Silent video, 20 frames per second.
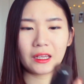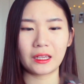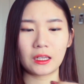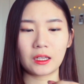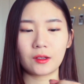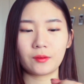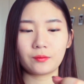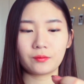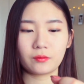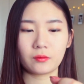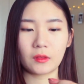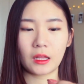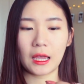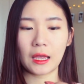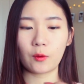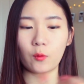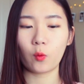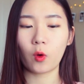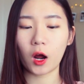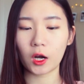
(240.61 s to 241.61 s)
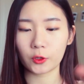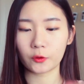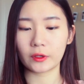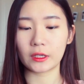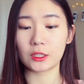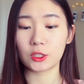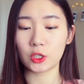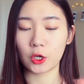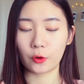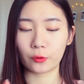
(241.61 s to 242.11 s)
like a
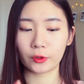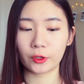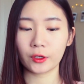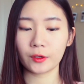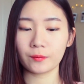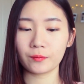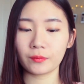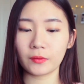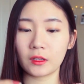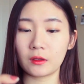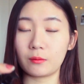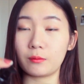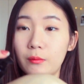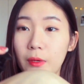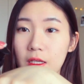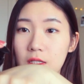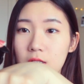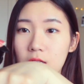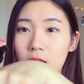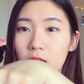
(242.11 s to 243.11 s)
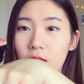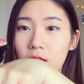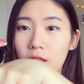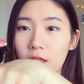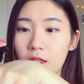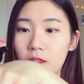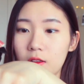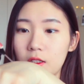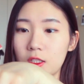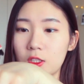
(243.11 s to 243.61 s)
watery toner, basically.
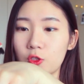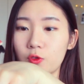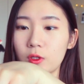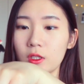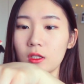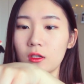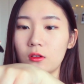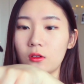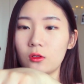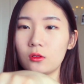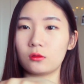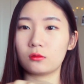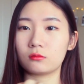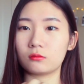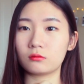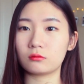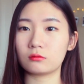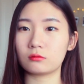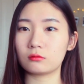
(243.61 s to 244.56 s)
Like it's really, oh,